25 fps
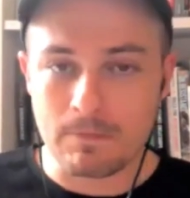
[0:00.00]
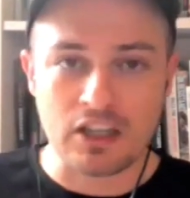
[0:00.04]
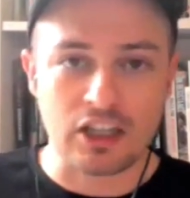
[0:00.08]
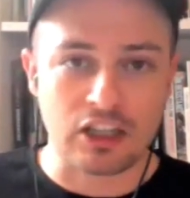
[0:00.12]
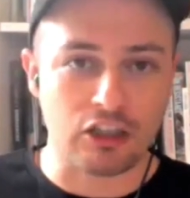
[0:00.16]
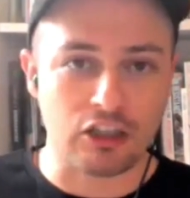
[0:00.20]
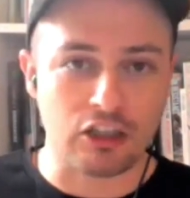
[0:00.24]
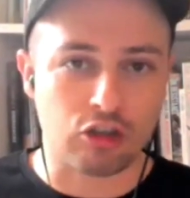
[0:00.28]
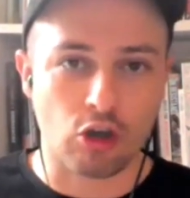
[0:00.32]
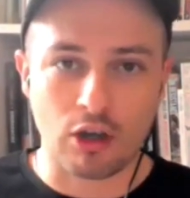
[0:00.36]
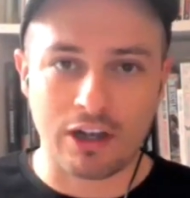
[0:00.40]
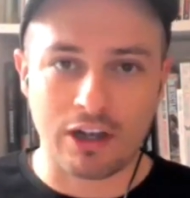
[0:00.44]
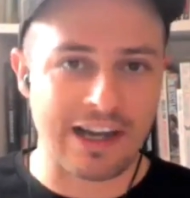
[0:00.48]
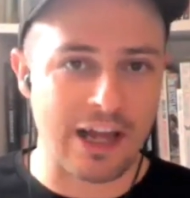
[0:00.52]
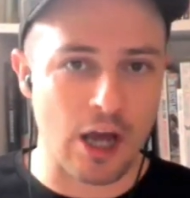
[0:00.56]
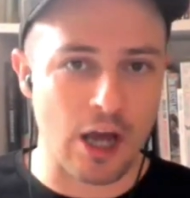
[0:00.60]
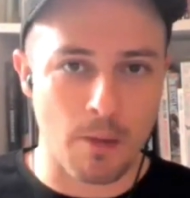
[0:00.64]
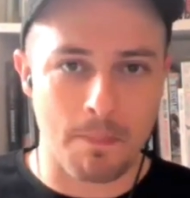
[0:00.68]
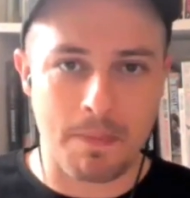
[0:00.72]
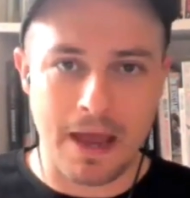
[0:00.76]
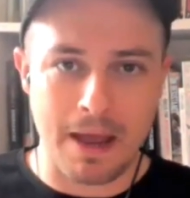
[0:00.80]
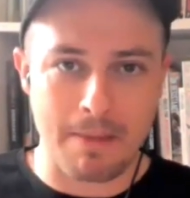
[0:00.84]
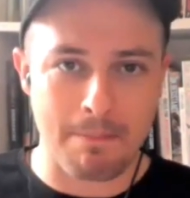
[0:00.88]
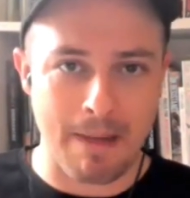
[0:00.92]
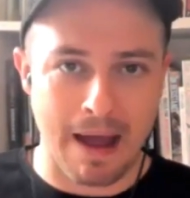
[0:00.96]
Can you talk a
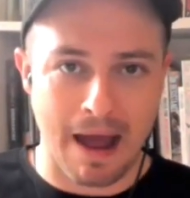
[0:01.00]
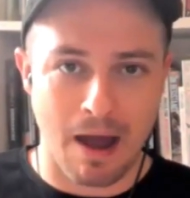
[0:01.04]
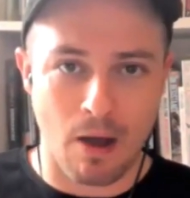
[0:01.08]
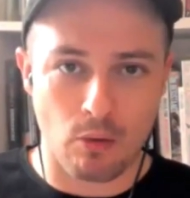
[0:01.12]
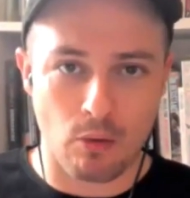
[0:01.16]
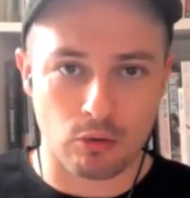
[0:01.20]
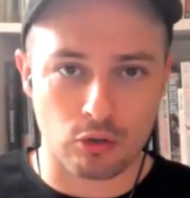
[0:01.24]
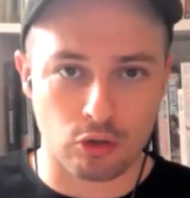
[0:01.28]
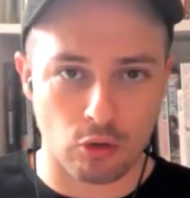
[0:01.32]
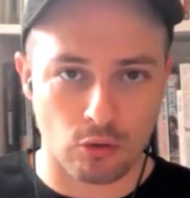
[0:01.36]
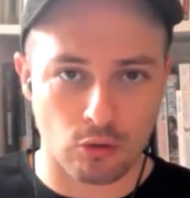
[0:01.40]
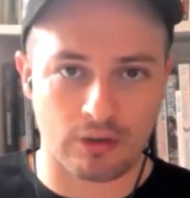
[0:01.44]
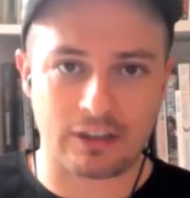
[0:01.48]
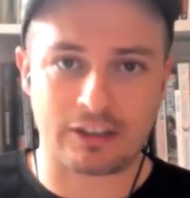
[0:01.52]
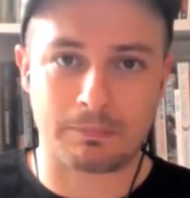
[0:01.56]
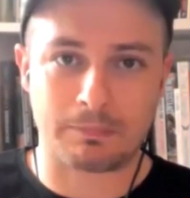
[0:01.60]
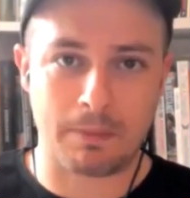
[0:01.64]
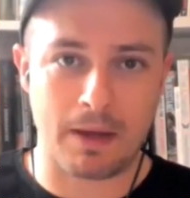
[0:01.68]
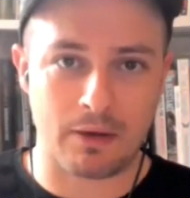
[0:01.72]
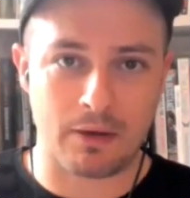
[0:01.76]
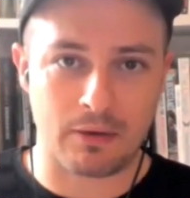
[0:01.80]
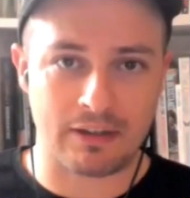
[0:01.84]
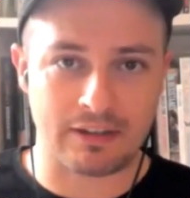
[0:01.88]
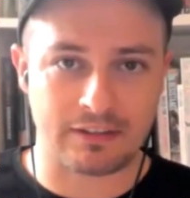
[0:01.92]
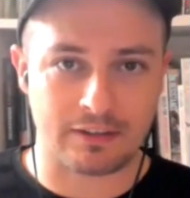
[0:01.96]
little bit about your
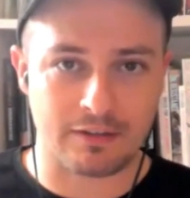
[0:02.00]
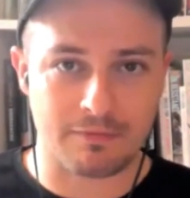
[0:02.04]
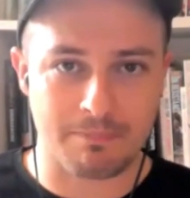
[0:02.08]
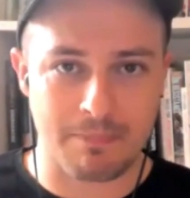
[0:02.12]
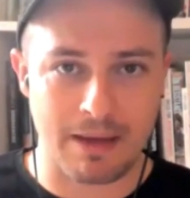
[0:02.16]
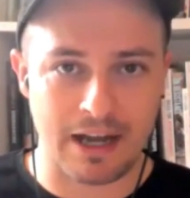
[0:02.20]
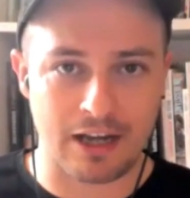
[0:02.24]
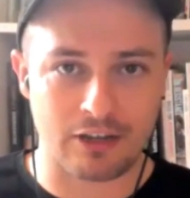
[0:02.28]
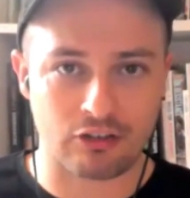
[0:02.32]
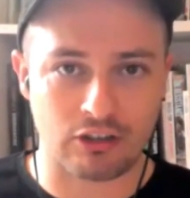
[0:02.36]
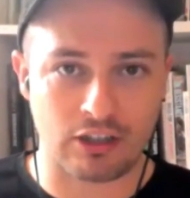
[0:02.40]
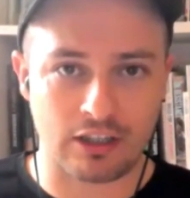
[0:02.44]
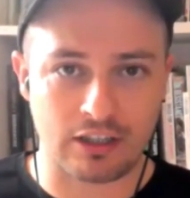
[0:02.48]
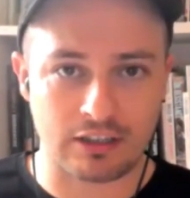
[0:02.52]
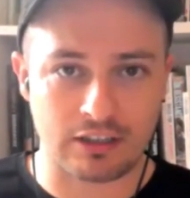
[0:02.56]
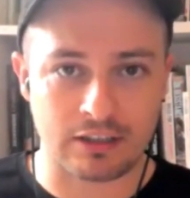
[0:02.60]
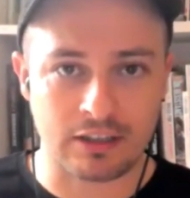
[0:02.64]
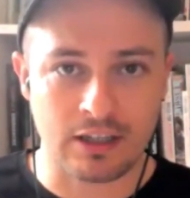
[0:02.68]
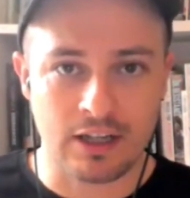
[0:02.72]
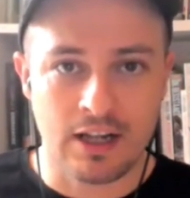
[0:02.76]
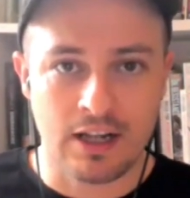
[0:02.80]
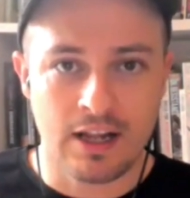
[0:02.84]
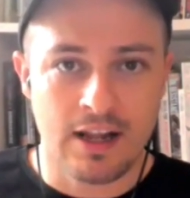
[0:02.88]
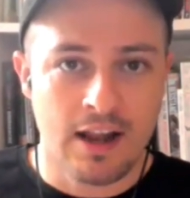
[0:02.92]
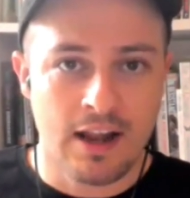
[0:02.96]
experience of managing
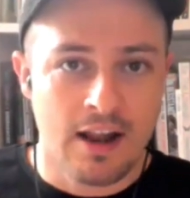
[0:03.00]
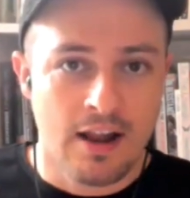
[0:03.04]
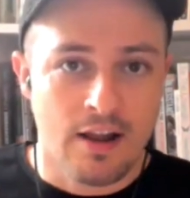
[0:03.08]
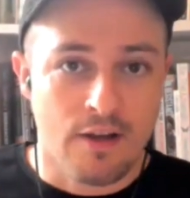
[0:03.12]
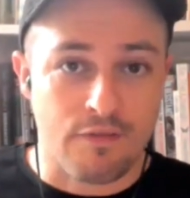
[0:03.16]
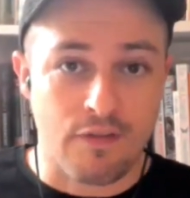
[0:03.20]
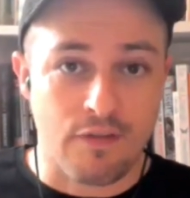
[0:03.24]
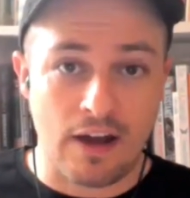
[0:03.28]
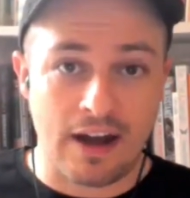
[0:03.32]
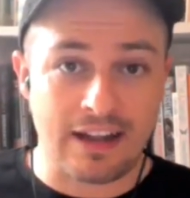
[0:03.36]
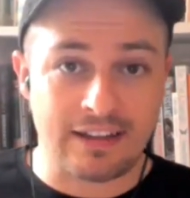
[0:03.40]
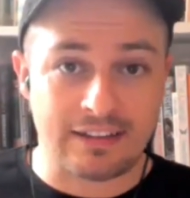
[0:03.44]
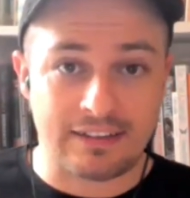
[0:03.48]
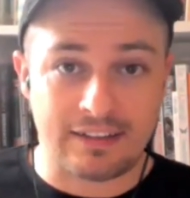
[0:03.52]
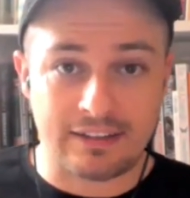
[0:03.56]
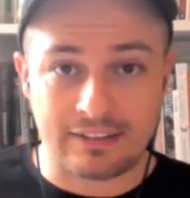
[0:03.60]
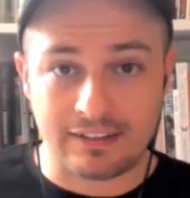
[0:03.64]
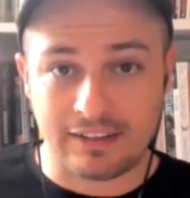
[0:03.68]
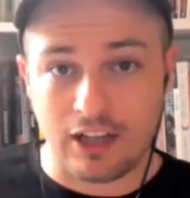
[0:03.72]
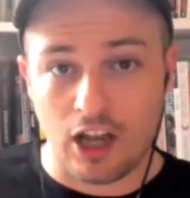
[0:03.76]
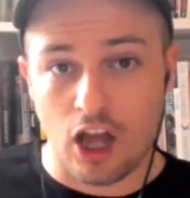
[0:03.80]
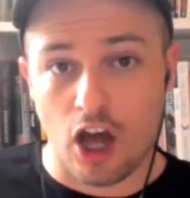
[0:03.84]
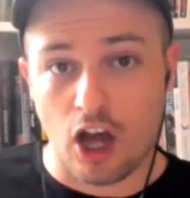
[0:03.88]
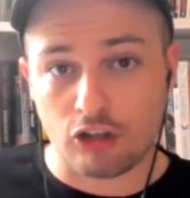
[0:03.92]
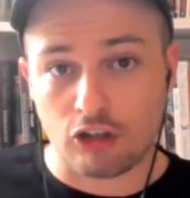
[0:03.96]
finances
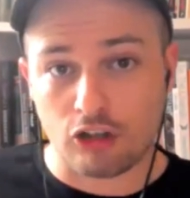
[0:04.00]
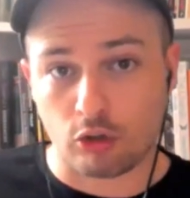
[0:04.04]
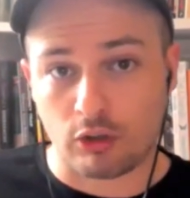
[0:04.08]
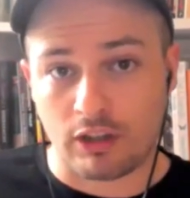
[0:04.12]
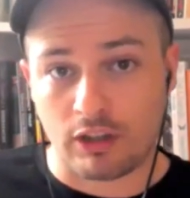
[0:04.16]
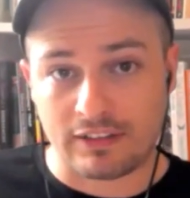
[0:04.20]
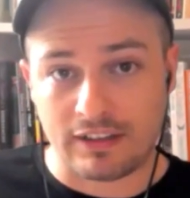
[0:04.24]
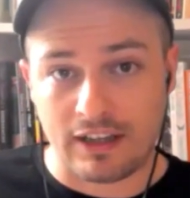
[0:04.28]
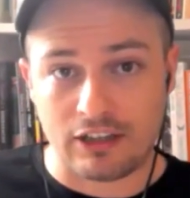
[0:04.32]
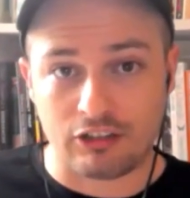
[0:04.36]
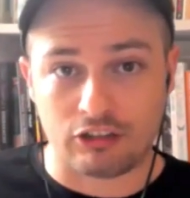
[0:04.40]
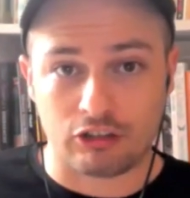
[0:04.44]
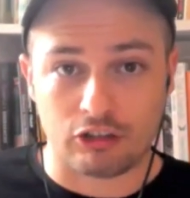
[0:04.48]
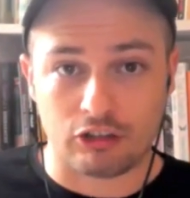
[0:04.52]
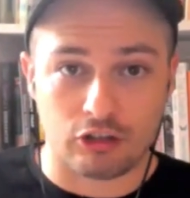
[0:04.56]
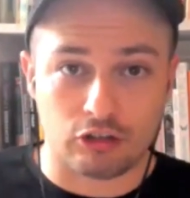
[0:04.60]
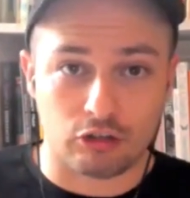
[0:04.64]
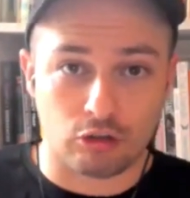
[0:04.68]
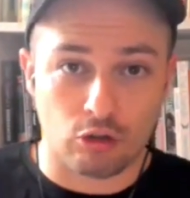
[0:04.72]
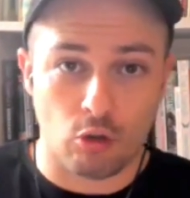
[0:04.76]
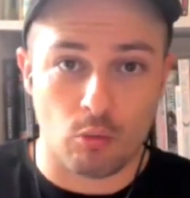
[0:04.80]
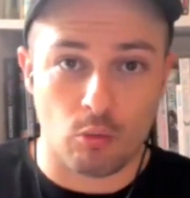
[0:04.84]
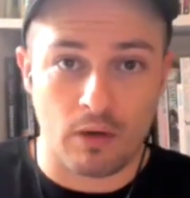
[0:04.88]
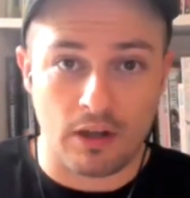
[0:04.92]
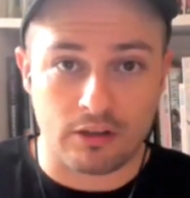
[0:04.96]
in large
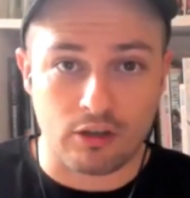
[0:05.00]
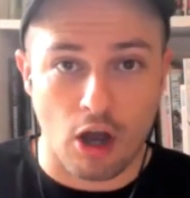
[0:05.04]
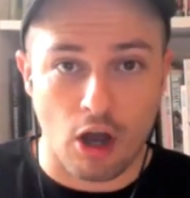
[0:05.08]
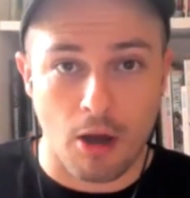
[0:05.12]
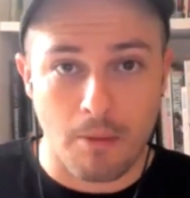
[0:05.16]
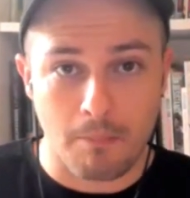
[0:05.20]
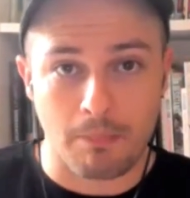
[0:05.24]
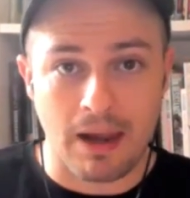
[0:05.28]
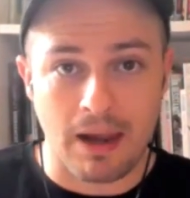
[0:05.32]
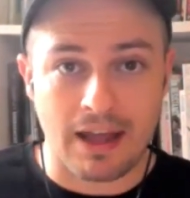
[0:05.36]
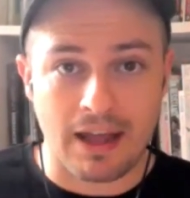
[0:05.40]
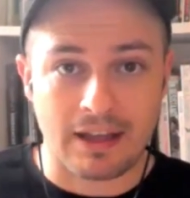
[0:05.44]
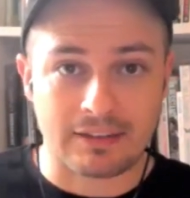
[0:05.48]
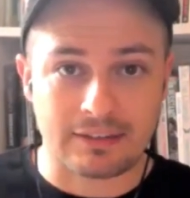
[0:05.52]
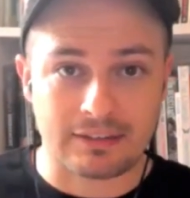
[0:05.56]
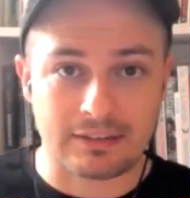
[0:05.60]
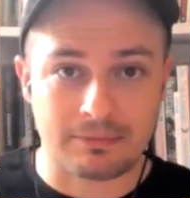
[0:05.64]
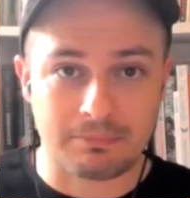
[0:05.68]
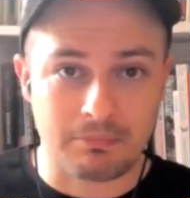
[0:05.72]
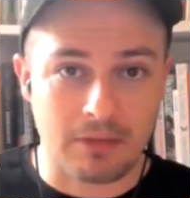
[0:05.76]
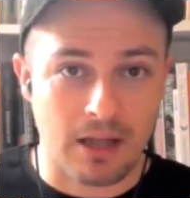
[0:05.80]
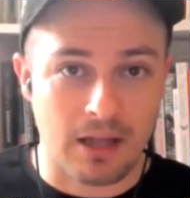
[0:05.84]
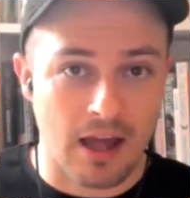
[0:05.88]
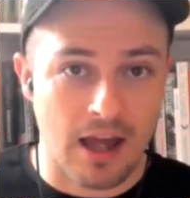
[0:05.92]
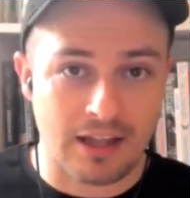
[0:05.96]
organisations or with
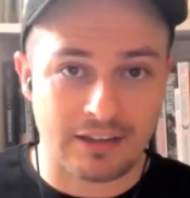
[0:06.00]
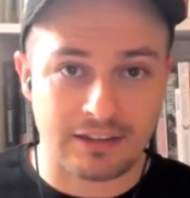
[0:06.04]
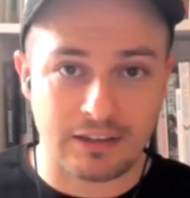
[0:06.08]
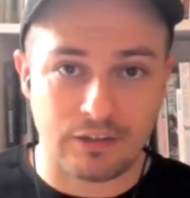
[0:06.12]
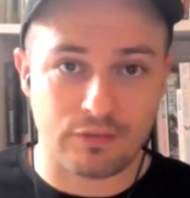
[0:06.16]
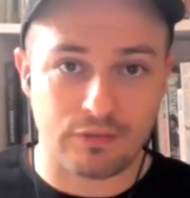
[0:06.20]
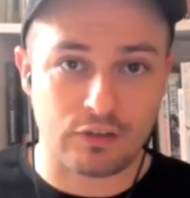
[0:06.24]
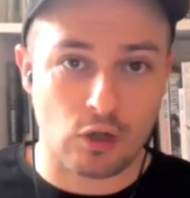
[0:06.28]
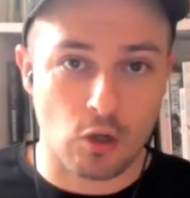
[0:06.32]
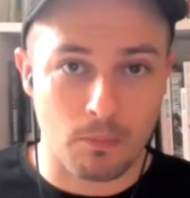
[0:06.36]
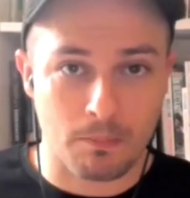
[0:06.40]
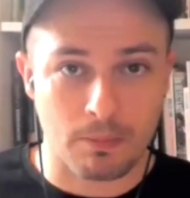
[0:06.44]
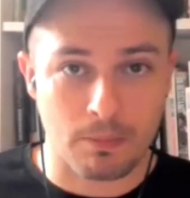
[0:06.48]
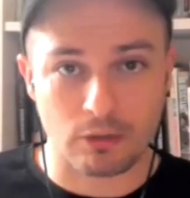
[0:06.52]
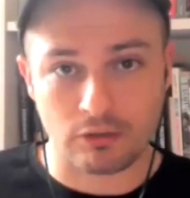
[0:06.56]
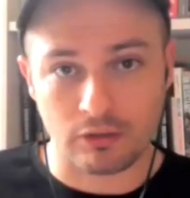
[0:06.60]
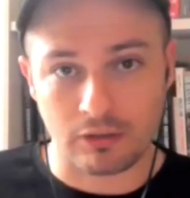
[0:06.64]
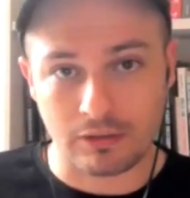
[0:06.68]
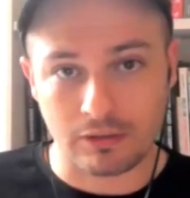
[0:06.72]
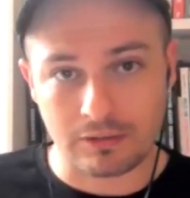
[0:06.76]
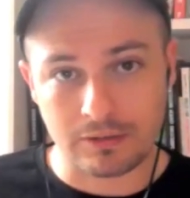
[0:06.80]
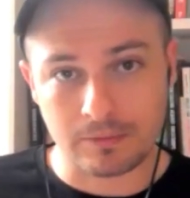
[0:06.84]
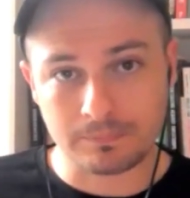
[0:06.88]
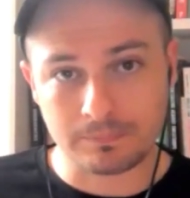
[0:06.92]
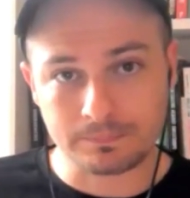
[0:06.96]
complex, difficult
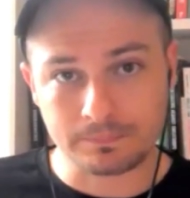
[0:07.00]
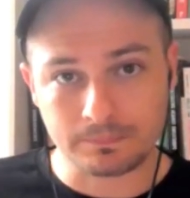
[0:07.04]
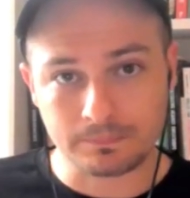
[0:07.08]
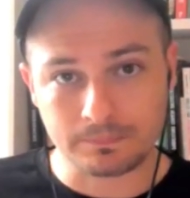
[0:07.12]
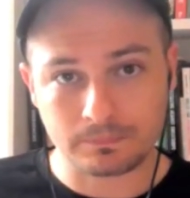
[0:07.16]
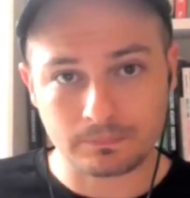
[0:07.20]
budgets?